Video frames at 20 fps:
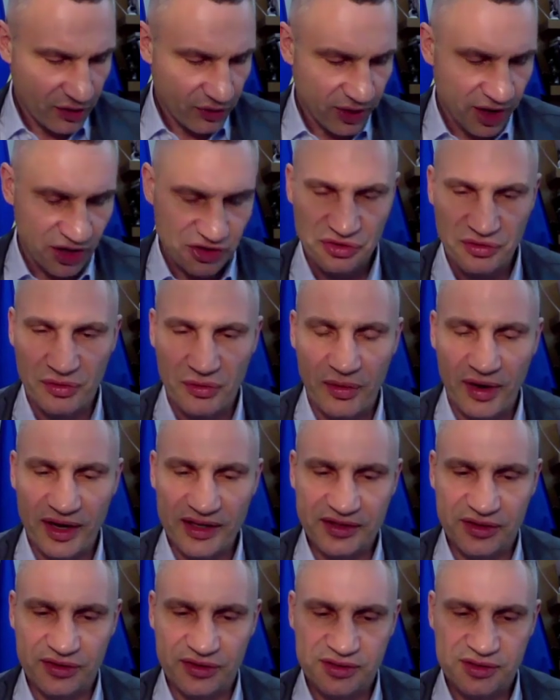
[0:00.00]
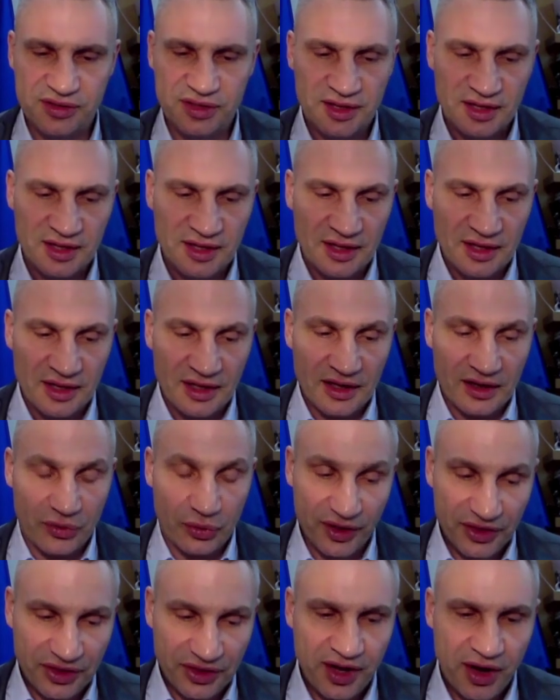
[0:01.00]
Russian aggressors.
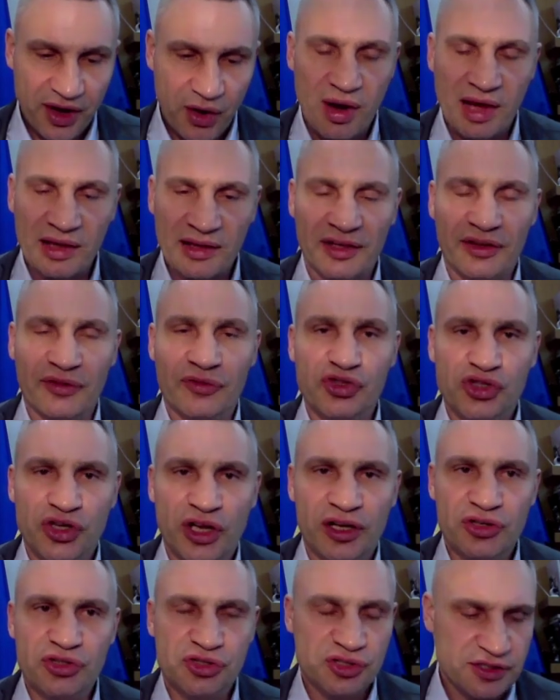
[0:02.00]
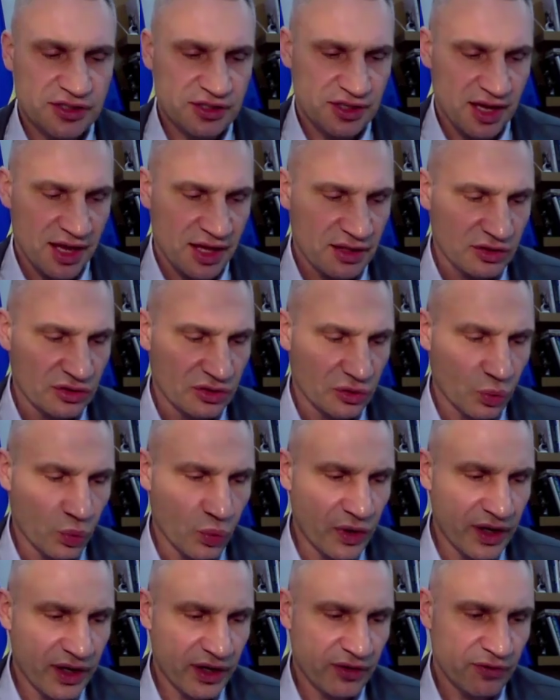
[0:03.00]
Right now, a lot of challenges, and
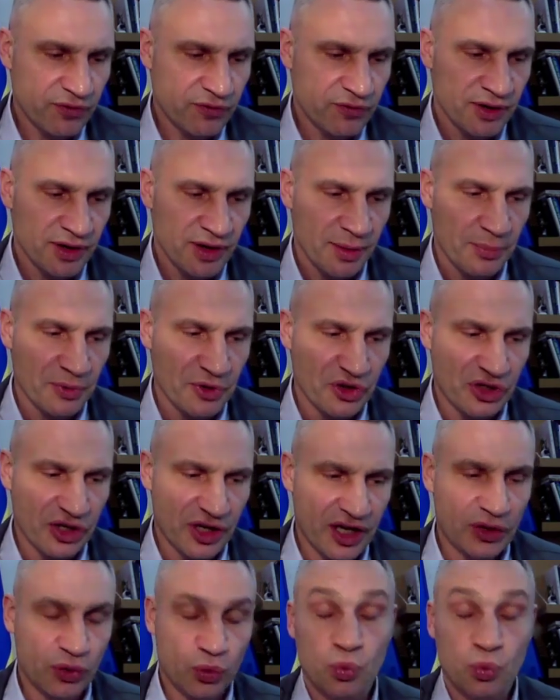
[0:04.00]
we very appreciate.